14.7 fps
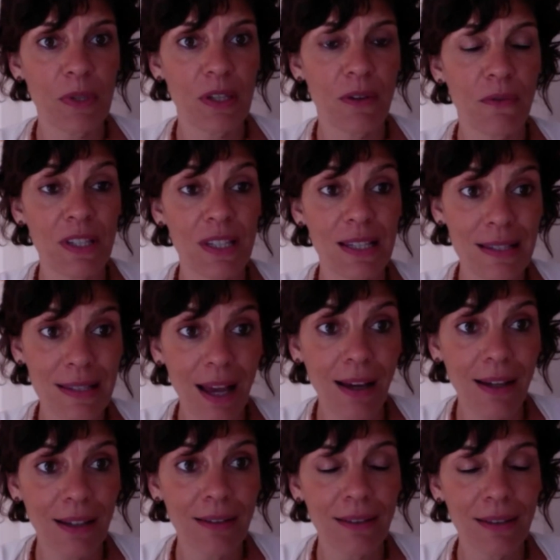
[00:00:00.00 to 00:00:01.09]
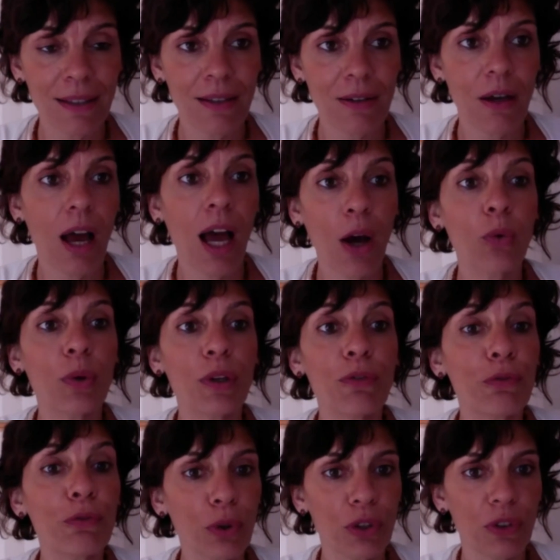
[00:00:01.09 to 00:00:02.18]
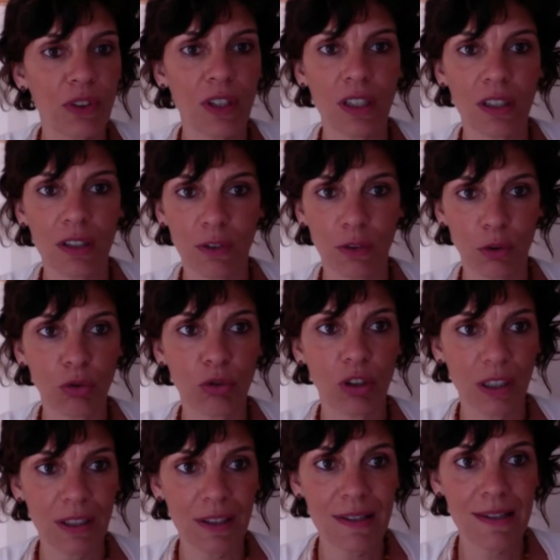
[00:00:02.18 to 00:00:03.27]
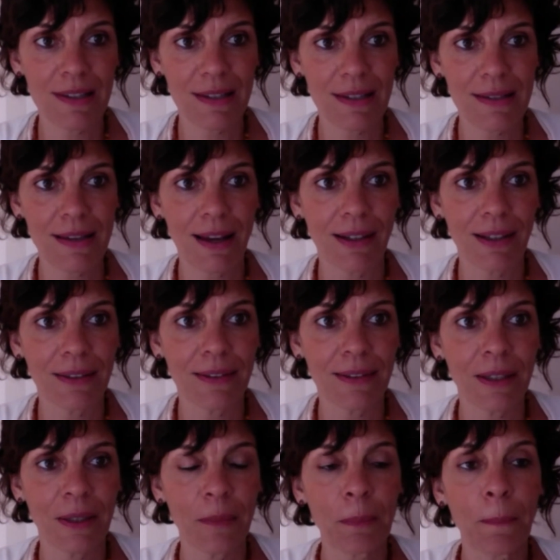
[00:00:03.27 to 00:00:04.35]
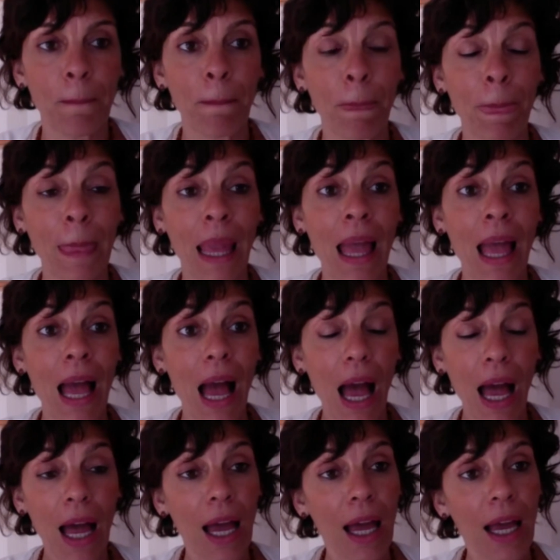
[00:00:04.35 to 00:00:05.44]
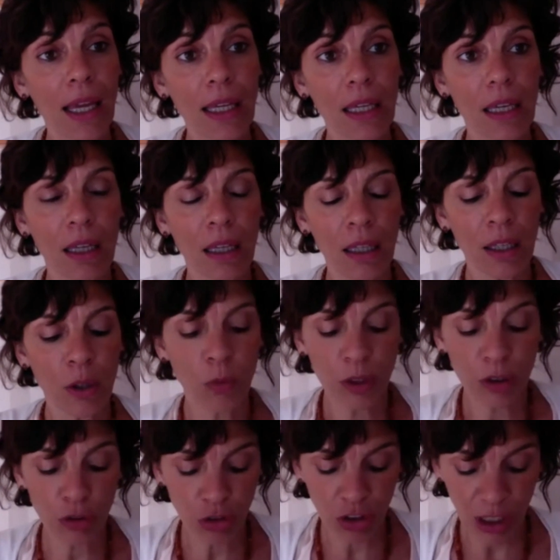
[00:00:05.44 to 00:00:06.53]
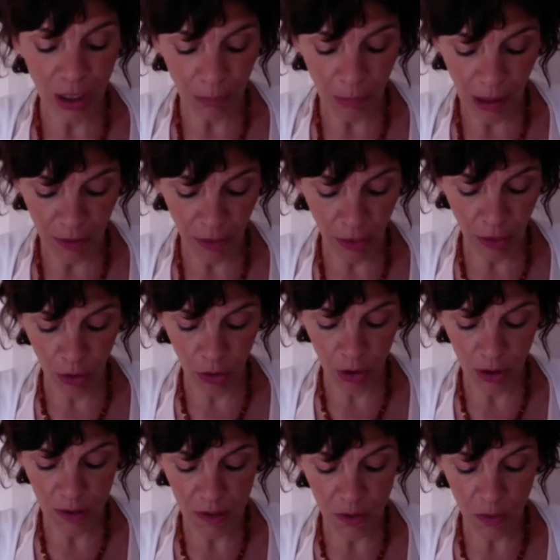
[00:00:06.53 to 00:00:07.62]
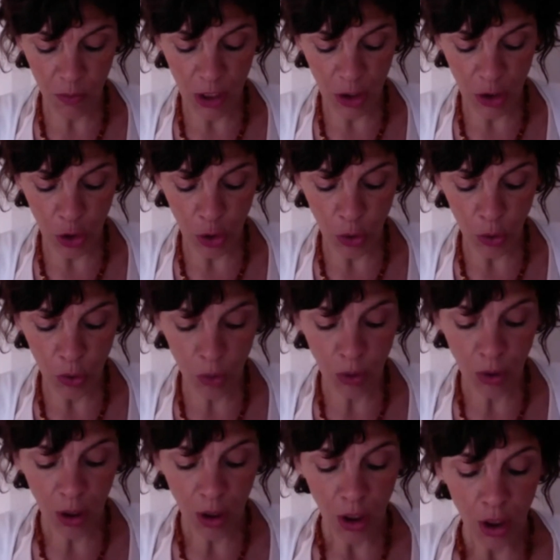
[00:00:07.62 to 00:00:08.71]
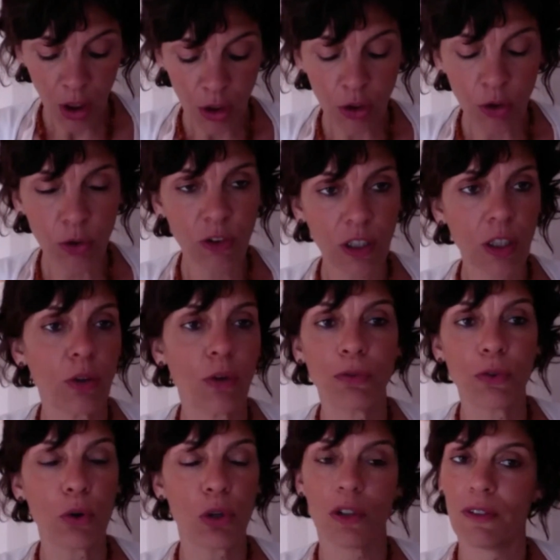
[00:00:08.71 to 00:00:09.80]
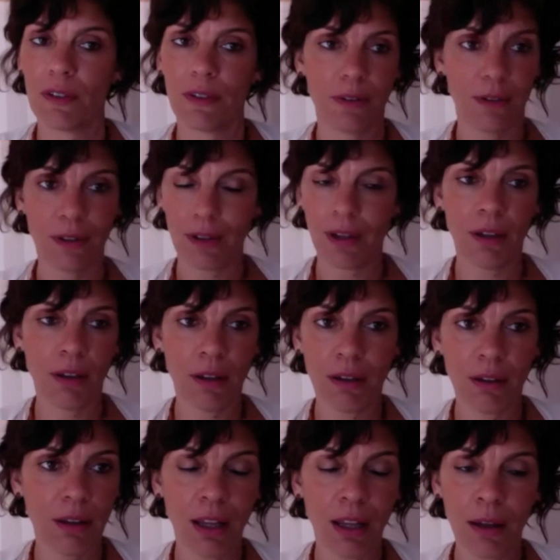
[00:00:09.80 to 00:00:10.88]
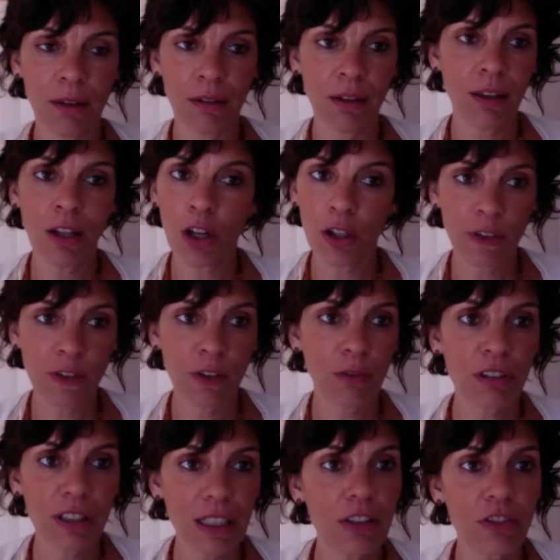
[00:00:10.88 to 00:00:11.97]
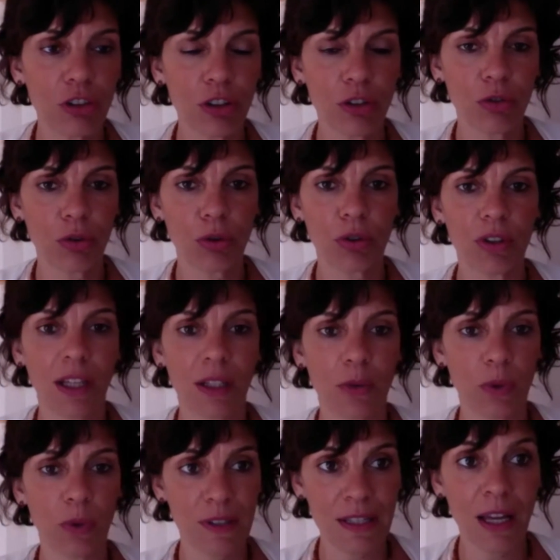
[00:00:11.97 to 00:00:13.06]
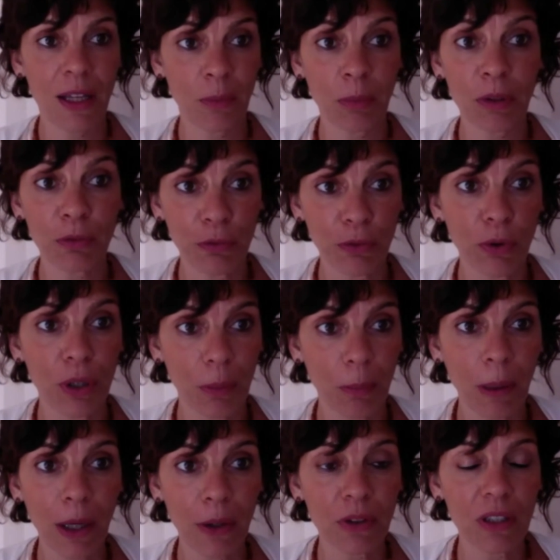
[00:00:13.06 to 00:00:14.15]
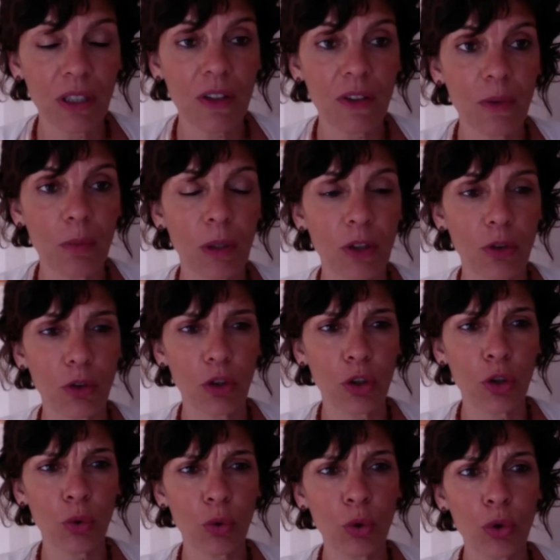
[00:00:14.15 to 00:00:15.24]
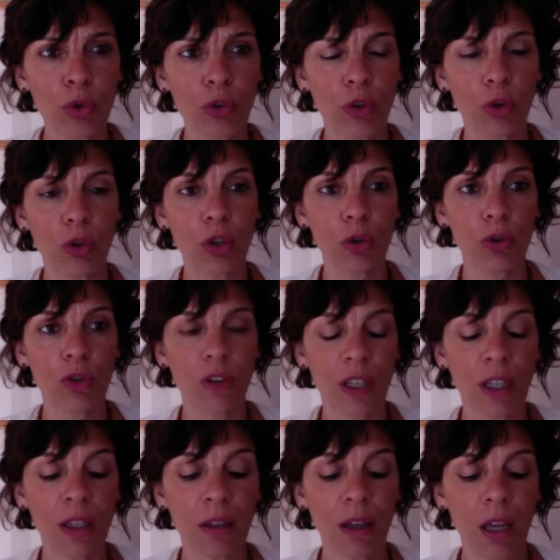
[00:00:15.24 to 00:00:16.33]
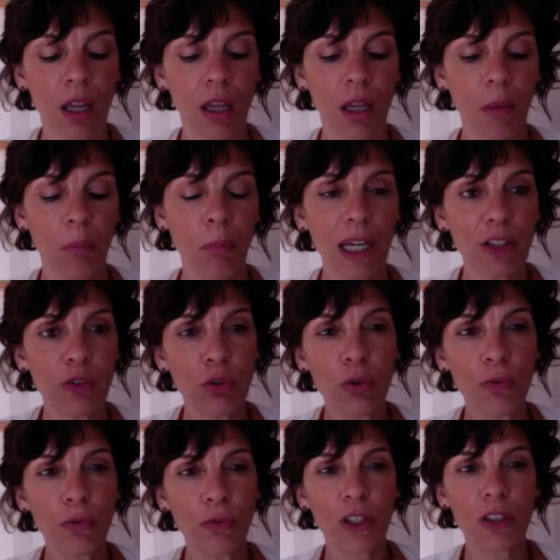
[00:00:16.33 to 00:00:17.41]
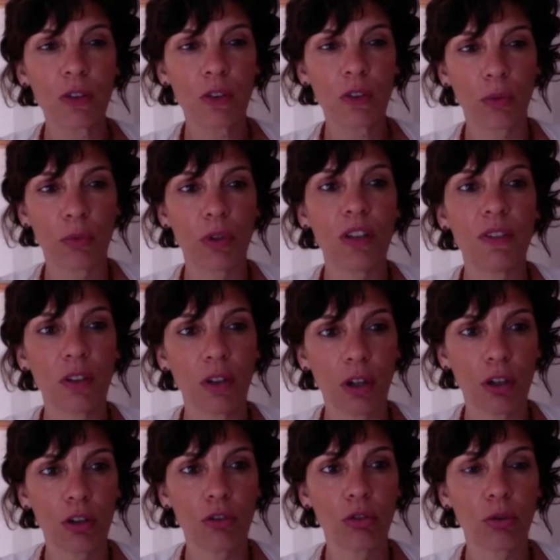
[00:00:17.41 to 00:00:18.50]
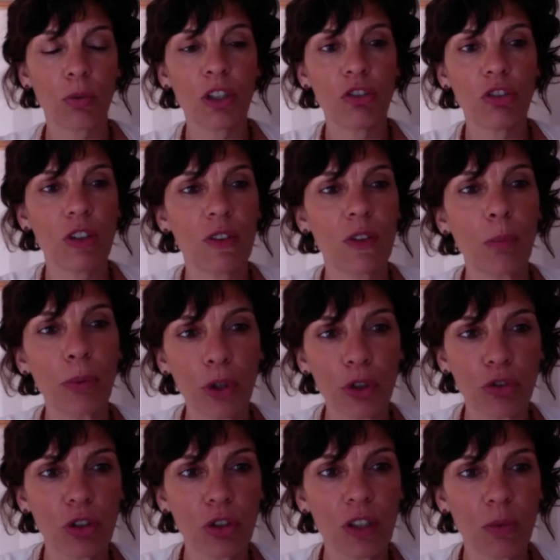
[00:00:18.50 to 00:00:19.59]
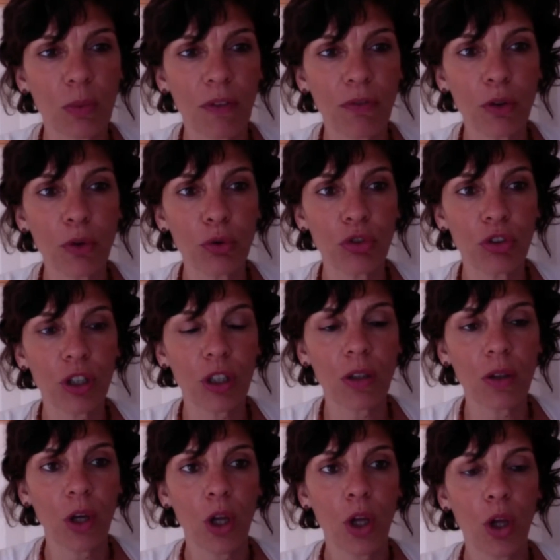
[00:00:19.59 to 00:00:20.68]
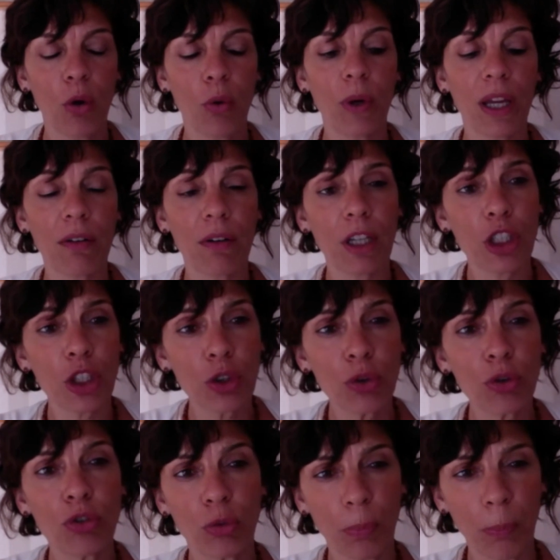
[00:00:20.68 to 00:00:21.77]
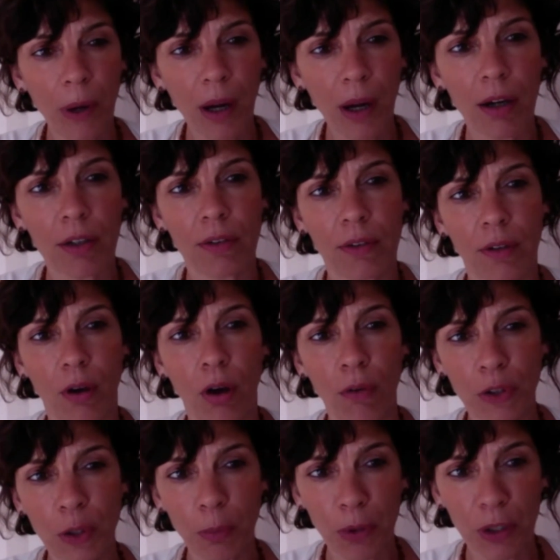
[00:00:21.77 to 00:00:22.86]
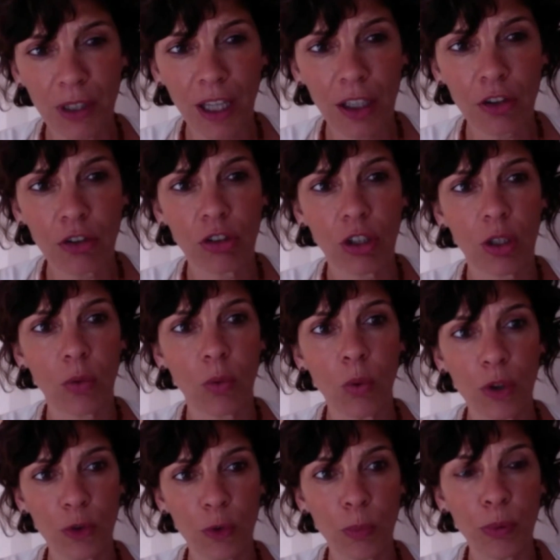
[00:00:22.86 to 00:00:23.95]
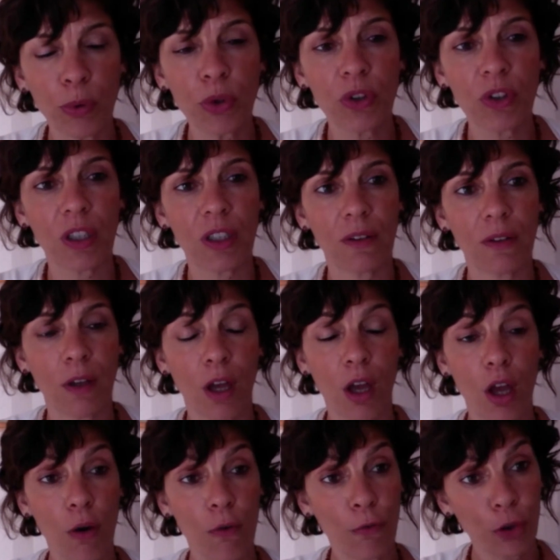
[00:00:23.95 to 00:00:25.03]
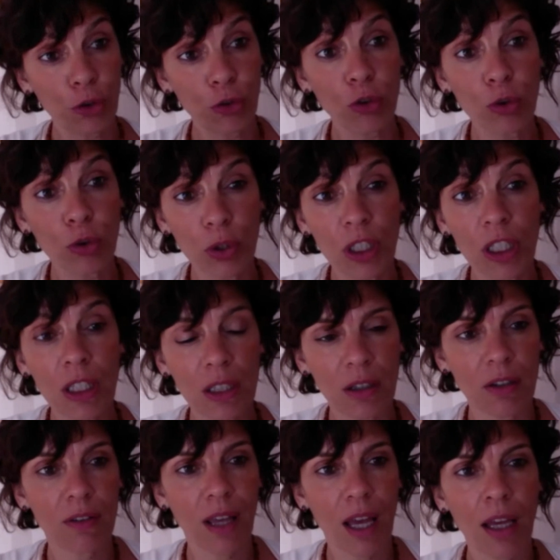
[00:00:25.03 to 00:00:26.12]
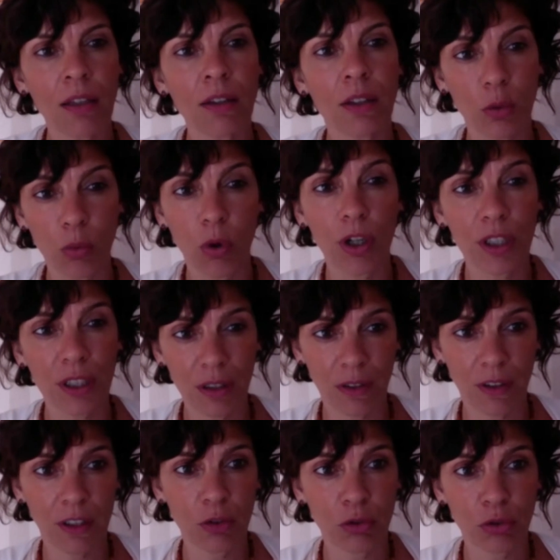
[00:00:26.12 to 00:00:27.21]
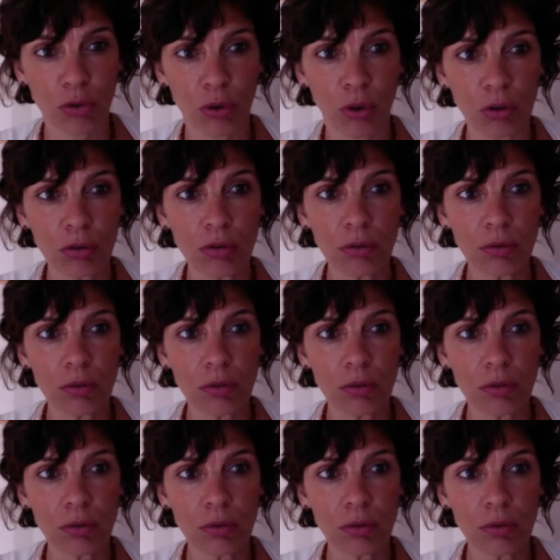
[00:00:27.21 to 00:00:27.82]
of society, how we foresee a socialist society. I will share my thoughts with you using, of course, lots of literature that was done before about this, but also using my two fields of research, which is the Portuguese Revolution, where a huge part of the production was put for 2 years under workers' control.